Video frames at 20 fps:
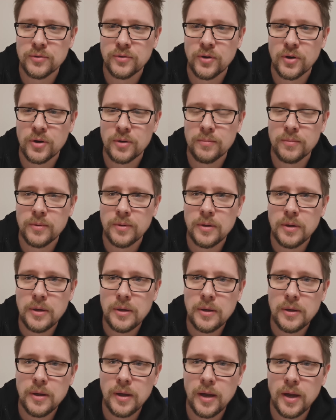term.
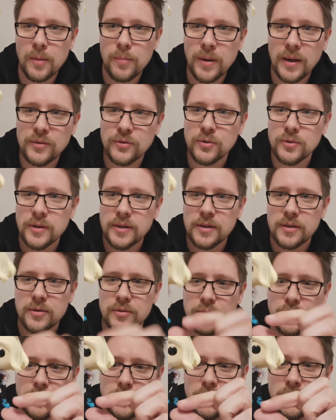But I do like
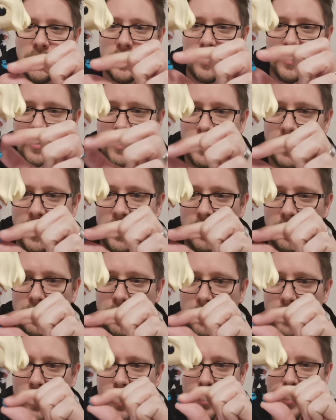the kind of
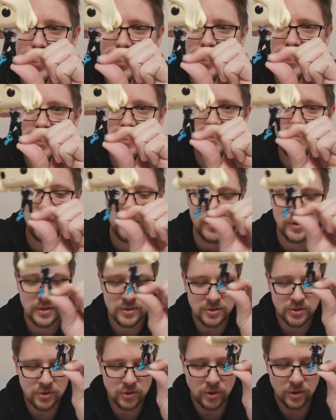pose for this.
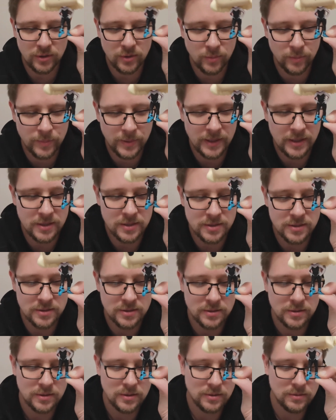She's got a little
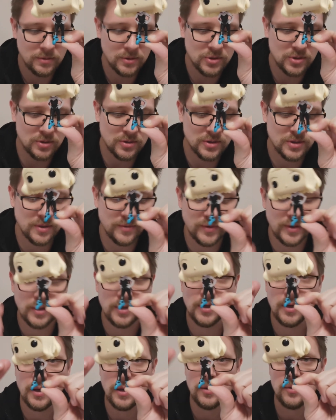base, which I'll see if I can
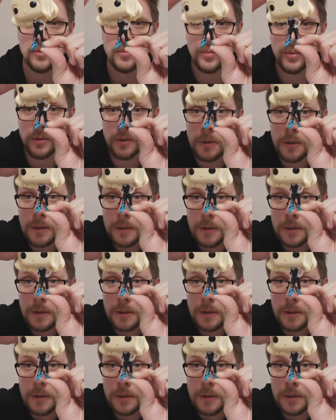get out. But